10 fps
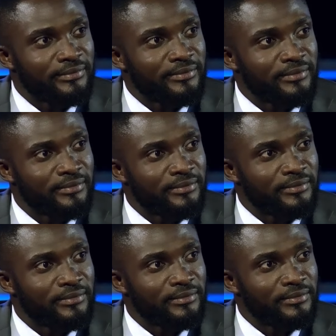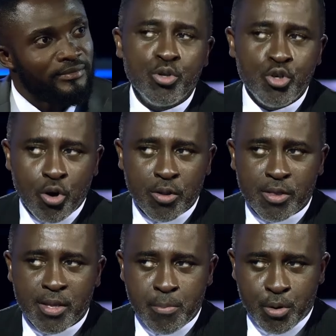wasn't in Afikpo,
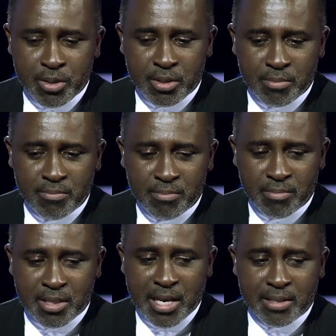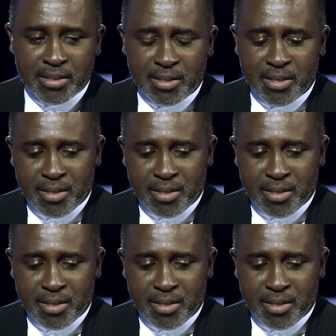North Ebonyi State.